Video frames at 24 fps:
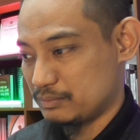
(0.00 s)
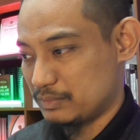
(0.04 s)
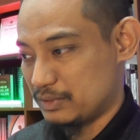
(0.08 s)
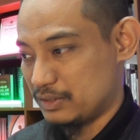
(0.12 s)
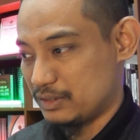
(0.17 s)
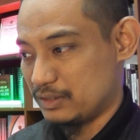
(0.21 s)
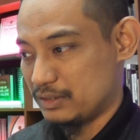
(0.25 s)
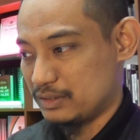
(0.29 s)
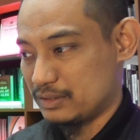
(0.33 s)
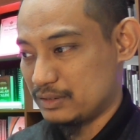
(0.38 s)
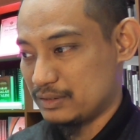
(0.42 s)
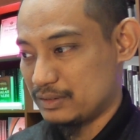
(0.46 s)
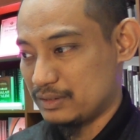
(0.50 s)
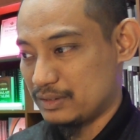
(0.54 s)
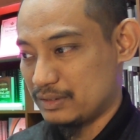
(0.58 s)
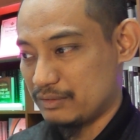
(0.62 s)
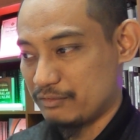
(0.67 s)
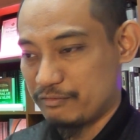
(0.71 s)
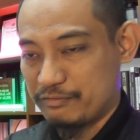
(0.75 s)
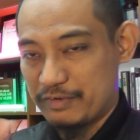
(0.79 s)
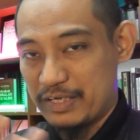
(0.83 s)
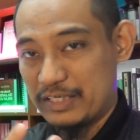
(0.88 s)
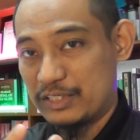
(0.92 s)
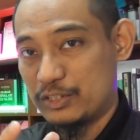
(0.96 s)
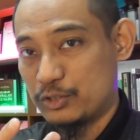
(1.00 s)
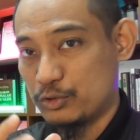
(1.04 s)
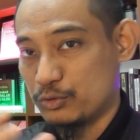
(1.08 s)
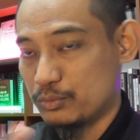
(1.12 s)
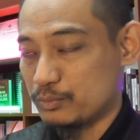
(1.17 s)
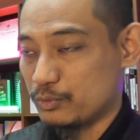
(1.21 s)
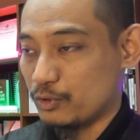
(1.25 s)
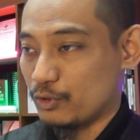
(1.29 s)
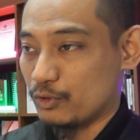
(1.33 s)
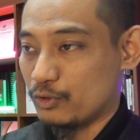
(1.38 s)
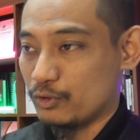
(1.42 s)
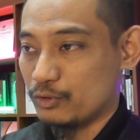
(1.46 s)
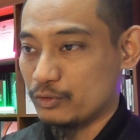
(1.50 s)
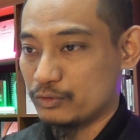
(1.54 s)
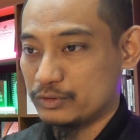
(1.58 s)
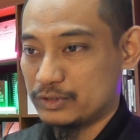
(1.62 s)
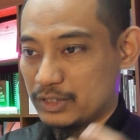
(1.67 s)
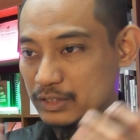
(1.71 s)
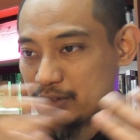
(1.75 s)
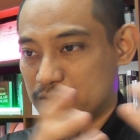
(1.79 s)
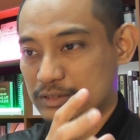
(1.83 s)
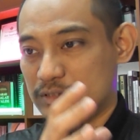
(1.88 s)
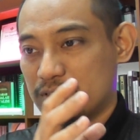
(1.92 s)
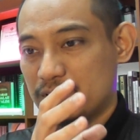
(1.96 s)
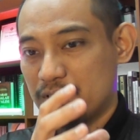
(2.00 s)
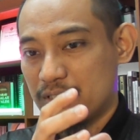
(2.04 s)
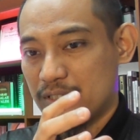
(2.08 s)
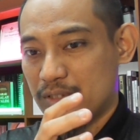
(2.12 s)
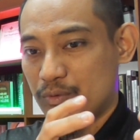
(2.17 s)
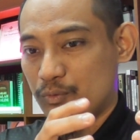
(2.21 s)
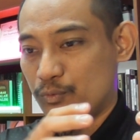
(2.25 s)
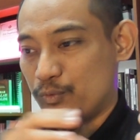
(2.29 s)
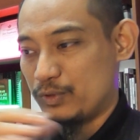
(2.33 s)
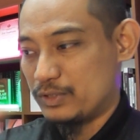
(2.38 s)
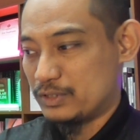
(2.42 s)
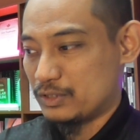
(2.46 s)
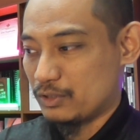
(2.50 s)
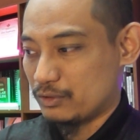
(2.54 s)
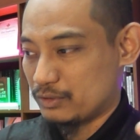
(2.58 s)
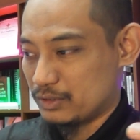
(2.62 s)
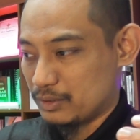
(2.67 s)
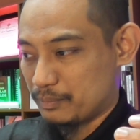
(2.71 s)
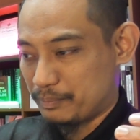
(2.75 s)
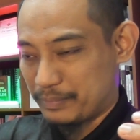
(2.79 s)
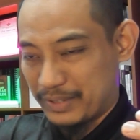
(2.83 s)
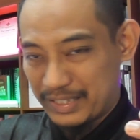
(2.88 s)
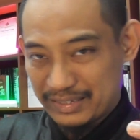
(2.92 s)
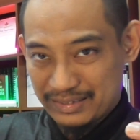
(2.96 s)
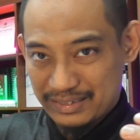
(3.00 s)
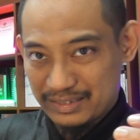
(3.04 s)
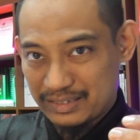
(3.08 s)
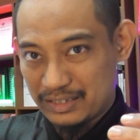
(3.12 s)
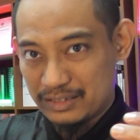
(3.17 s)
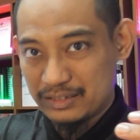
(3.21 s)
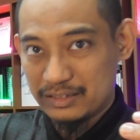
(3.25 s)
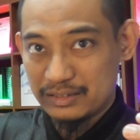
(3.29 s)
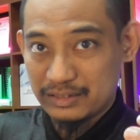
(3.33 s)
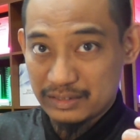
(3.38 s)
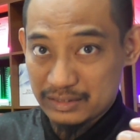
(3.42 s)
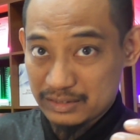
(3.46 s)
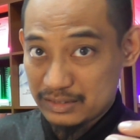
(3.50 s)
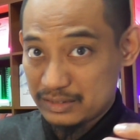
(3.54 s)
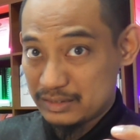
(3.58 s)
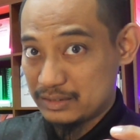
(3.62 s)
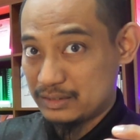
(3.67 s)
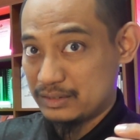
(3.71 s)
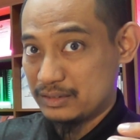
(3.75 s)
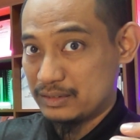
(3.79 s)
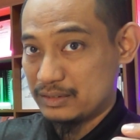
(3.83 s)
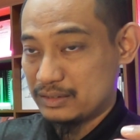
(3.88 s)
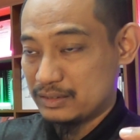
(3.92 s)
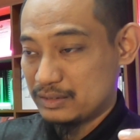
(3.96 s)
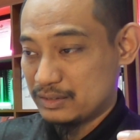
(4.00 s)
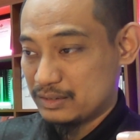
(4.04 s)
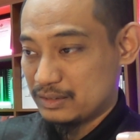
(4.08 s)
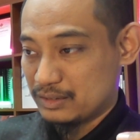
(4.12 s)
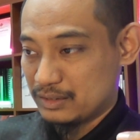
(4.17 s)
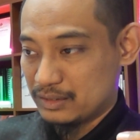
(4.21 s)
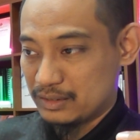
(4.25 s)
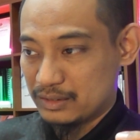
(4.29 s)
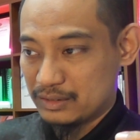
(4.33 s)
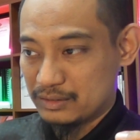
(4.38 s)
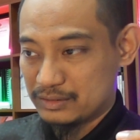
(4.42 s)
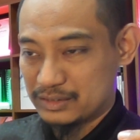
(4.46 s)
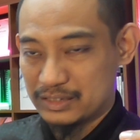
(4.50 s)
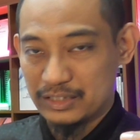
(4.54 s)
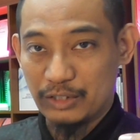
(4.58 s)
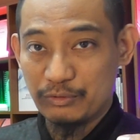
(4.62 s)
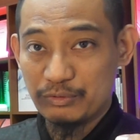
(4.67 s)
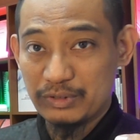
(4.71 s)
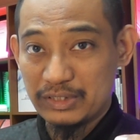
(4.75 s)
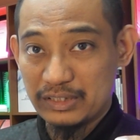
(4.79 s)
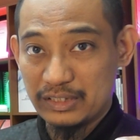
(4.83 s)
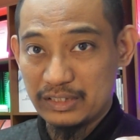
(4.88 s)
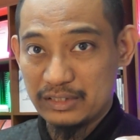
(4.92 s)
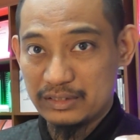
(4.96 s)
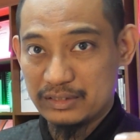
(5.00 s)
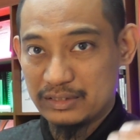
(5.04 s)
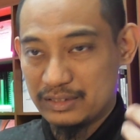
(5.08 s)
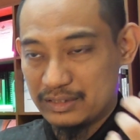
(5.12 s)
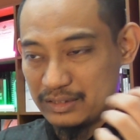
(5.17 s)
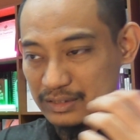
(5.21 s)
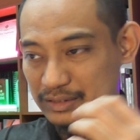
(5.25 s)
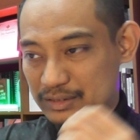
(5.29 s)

in a vacuum or just without a practicality surrounding it.